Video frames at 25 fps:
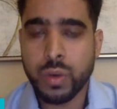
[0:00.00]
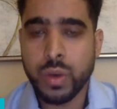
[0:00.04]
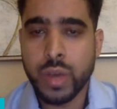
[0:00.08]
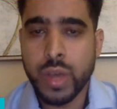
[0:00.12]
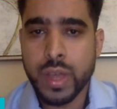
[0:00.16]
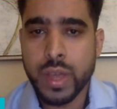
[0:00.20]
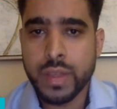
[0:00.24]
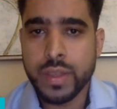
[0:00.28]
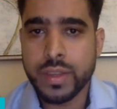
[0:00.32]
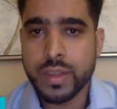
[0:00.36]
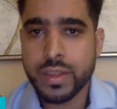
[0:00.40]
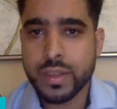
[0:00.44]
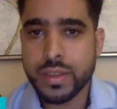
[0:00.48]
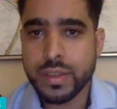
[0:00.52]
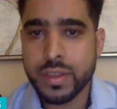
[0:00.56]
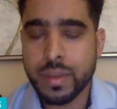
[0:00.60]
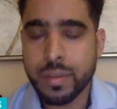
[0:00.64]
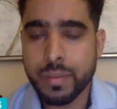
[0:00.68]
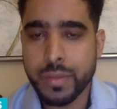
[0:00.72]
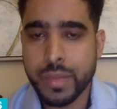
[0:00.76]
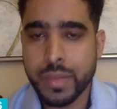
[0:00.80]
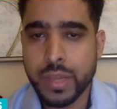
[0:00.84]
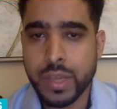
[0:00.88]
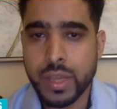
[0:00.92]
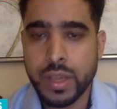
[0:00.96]
So
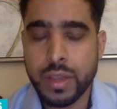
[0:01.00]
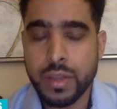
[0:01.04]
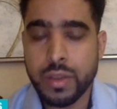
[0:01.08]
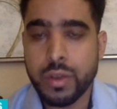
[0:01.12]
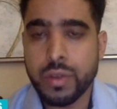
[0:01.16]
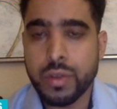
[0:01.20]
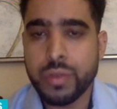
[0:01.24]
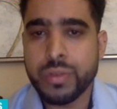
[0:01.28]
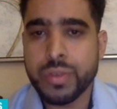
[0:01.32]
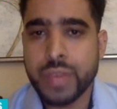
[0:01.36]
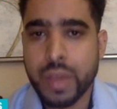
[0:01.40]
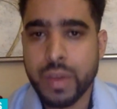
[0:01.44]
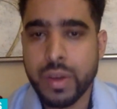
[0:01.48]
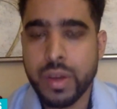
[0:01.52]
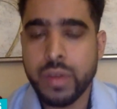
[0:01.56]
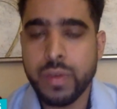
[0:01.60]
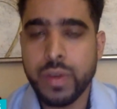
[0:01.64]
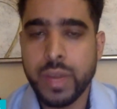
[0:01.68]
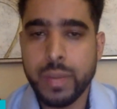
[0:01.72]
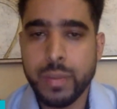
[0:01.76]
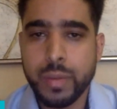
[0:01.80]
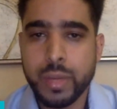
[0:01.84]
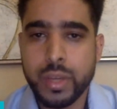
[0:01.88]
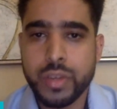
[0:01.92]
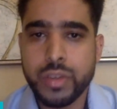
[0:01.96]
this is something,
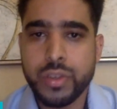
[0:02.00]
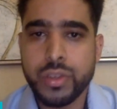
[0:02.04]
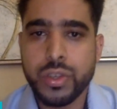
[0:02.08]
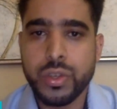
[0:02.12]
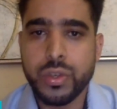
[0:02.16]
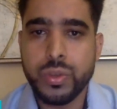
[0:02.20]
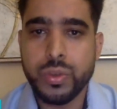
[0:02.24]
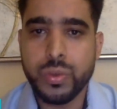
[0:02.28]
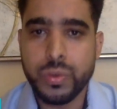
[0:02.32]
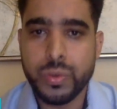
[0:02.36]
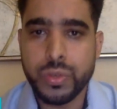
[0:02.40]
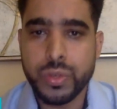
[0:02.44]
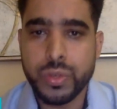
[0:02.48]
Saudi Arabia is